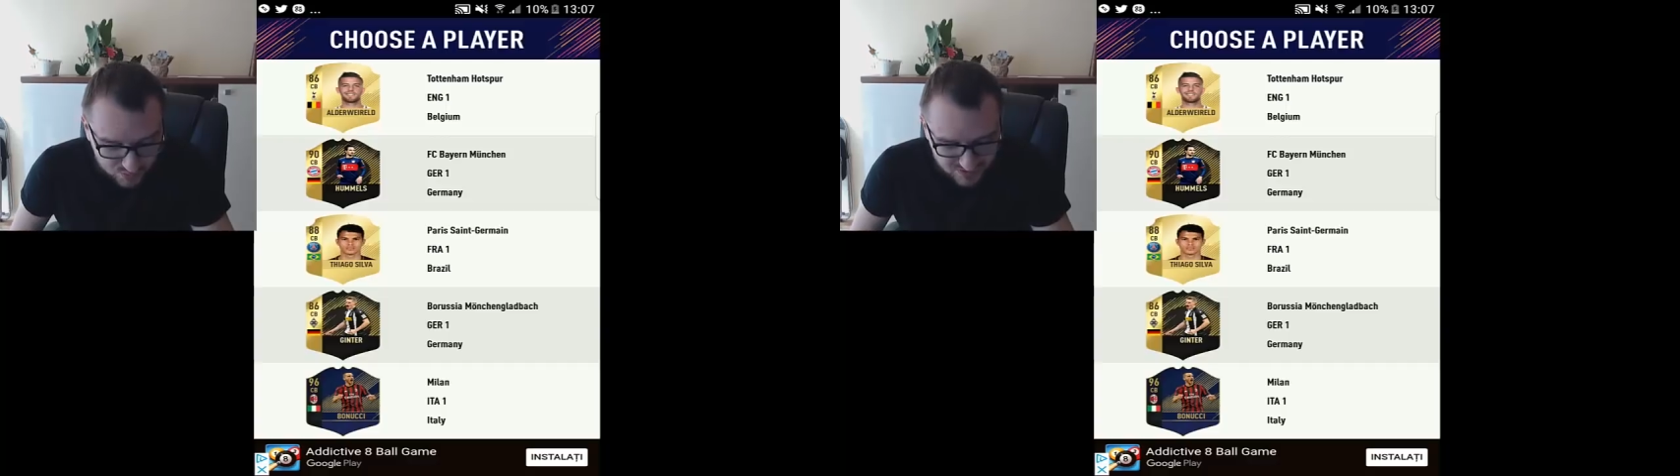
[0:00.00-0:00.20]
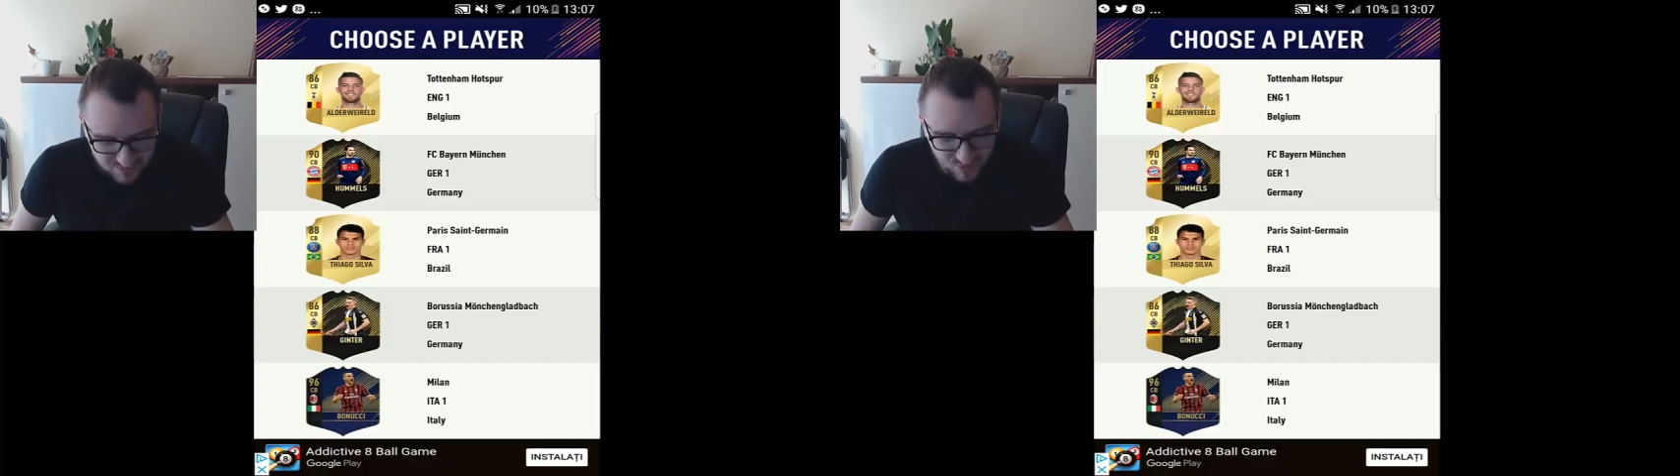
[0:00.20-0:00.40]

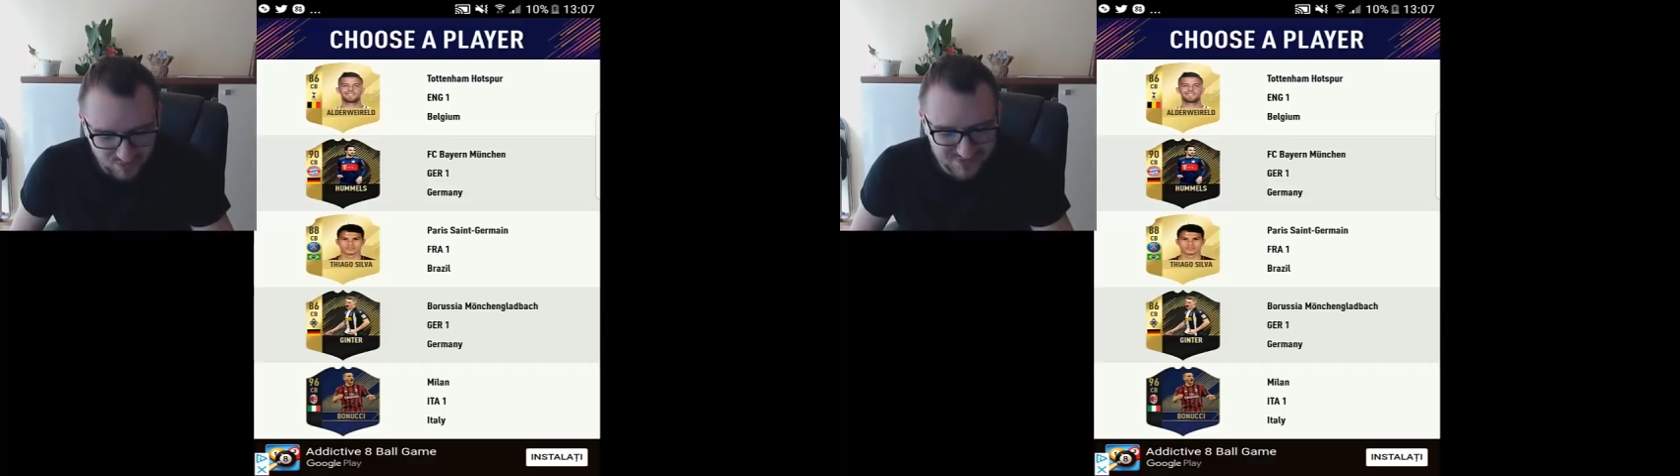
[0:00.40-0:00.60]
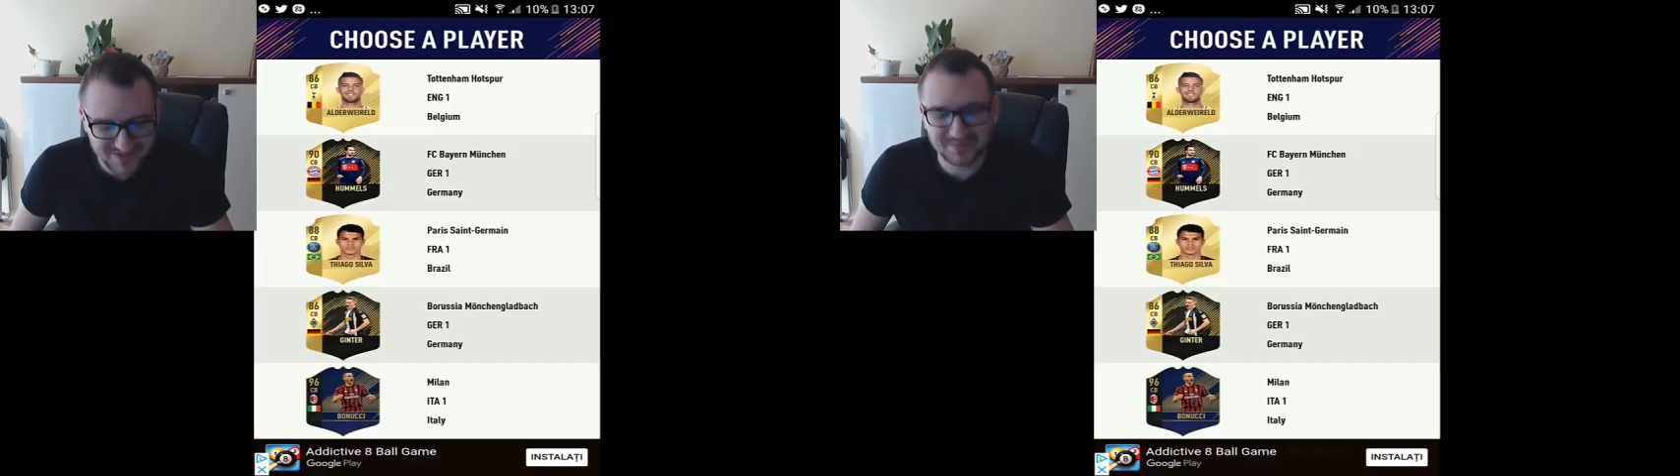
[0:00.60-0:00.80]
Team
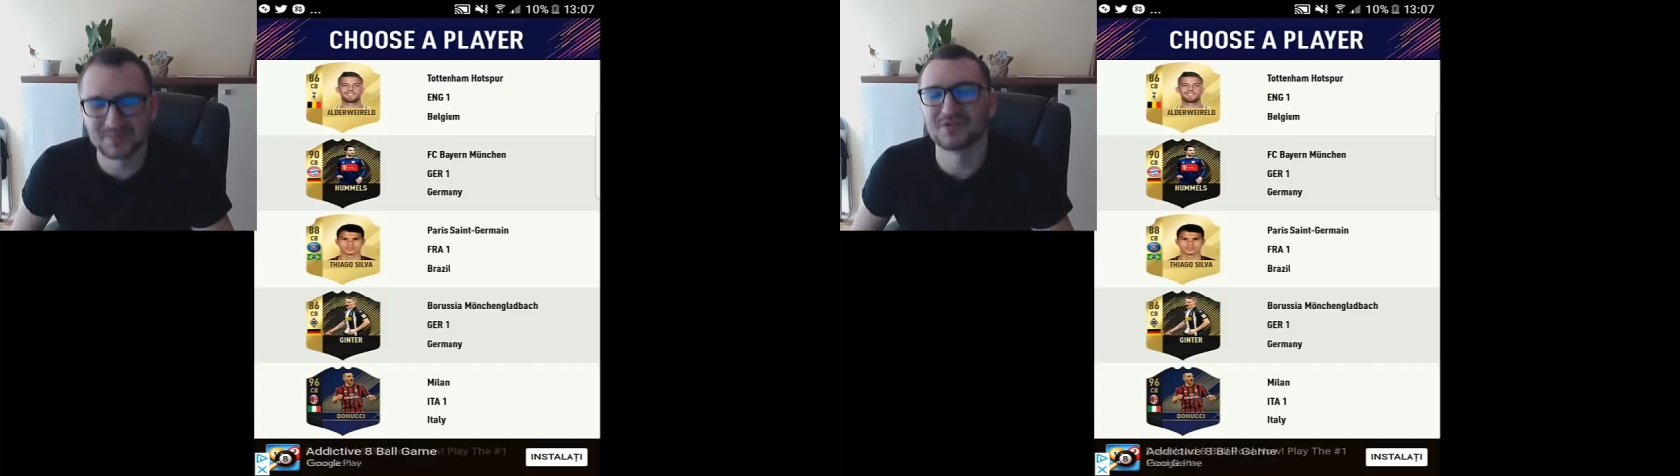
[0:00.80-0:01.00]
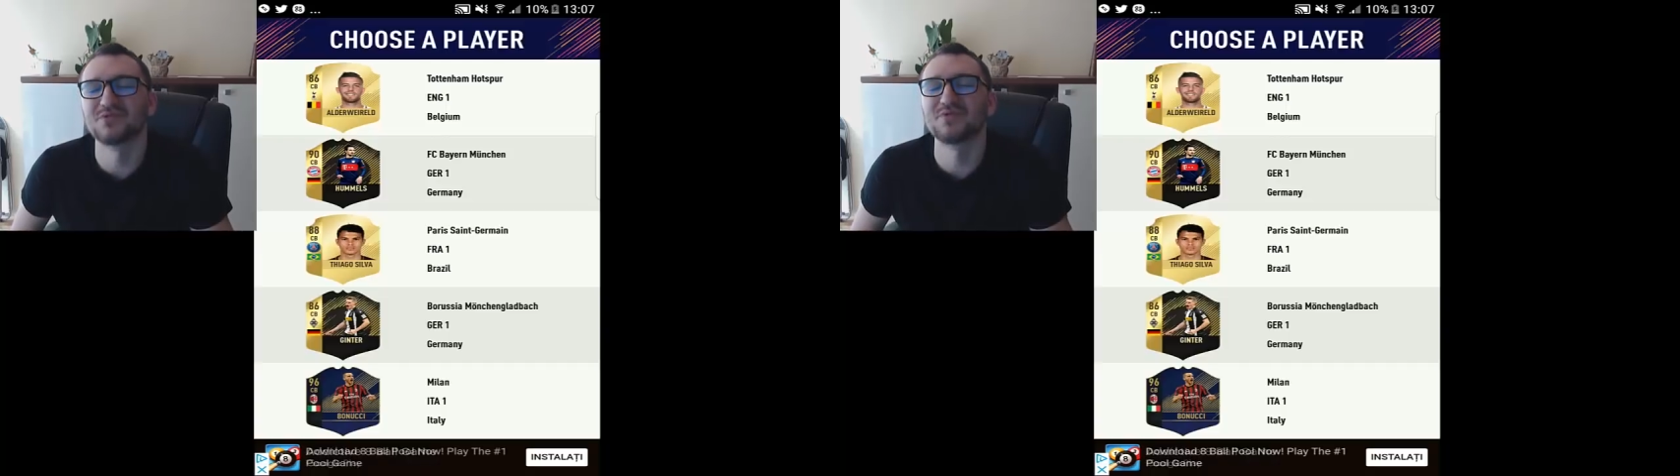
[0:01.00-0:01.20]
of the Year
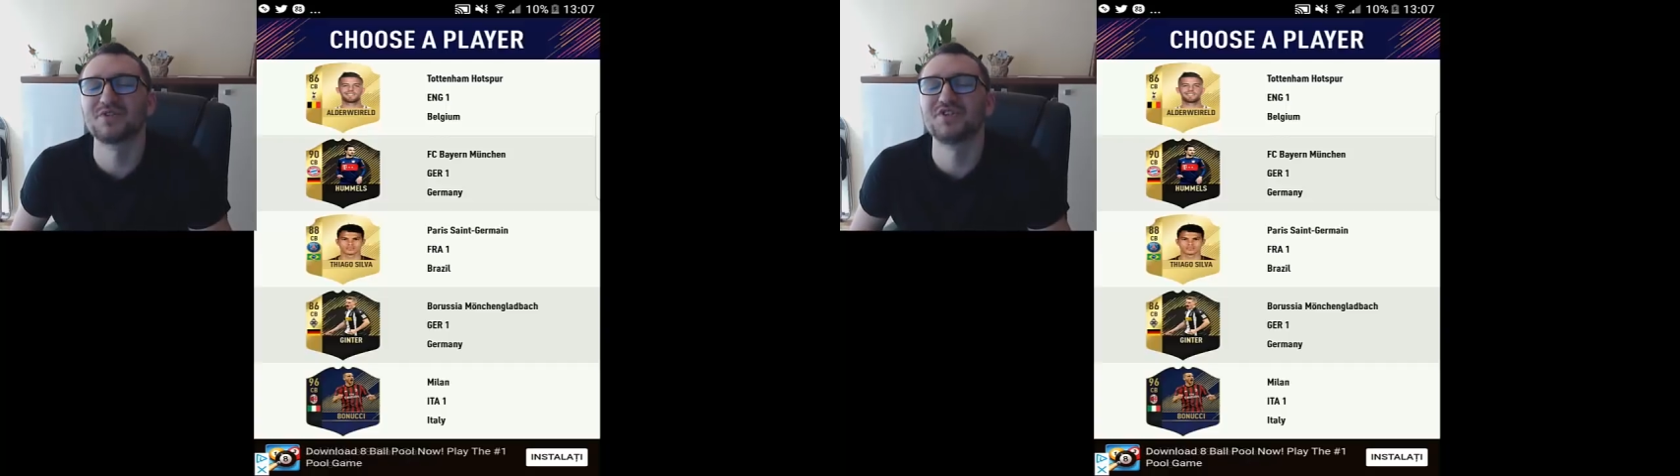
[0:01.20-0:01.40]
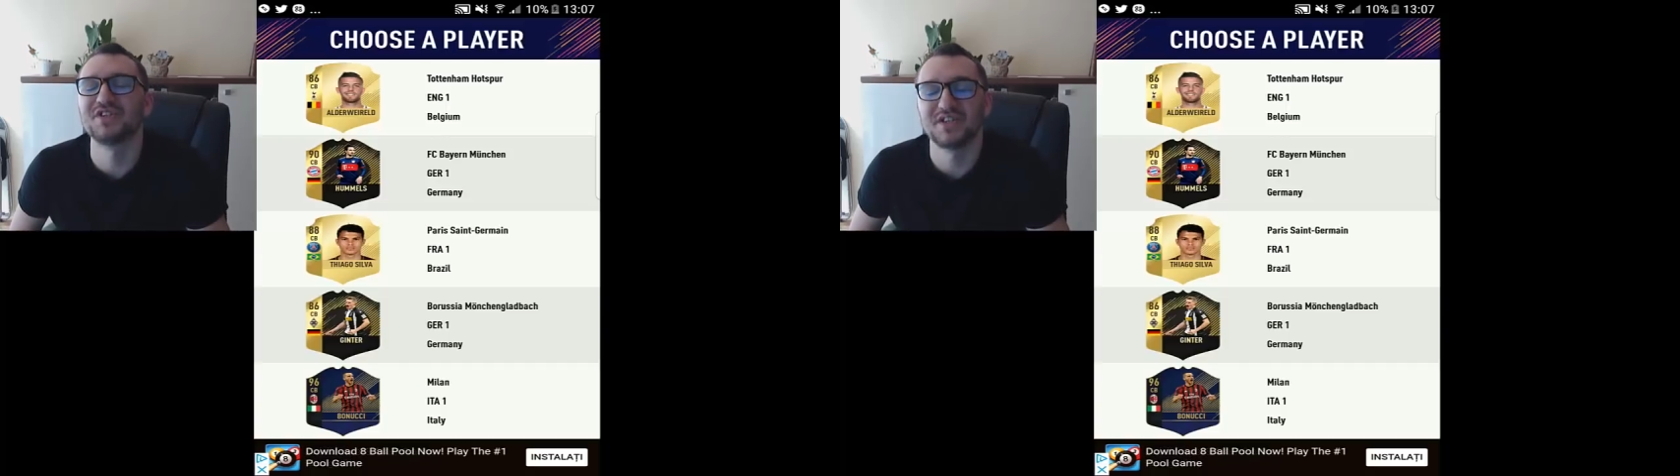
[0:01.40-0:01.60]

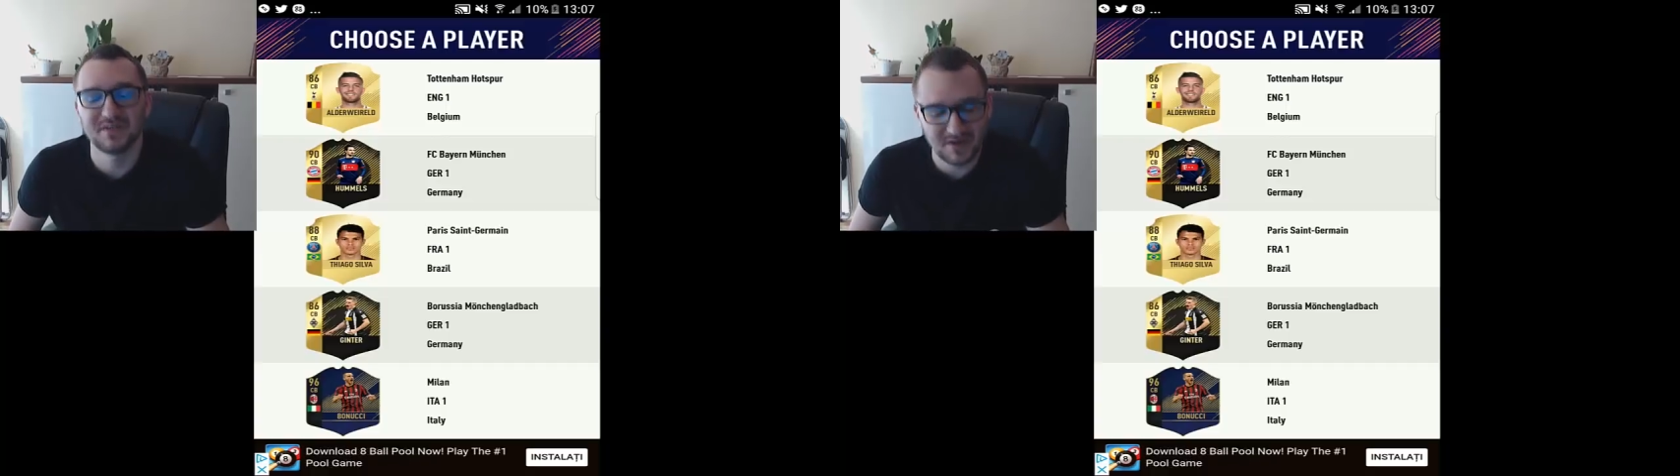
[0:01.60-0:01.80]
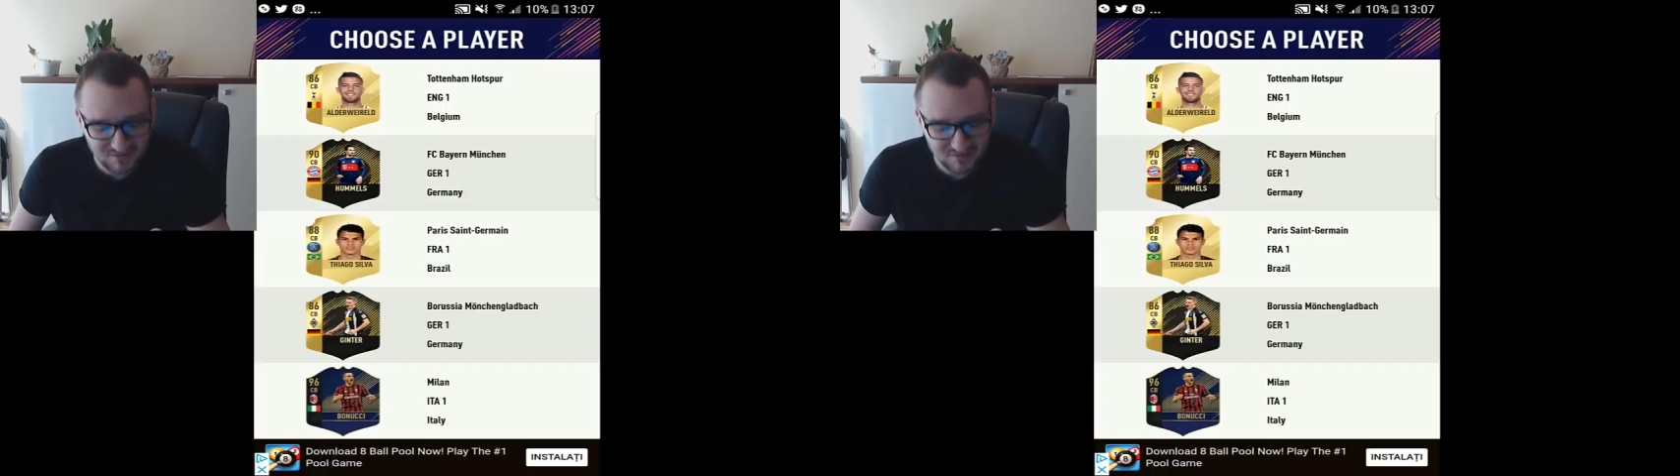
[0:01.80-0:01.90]
Bonucci.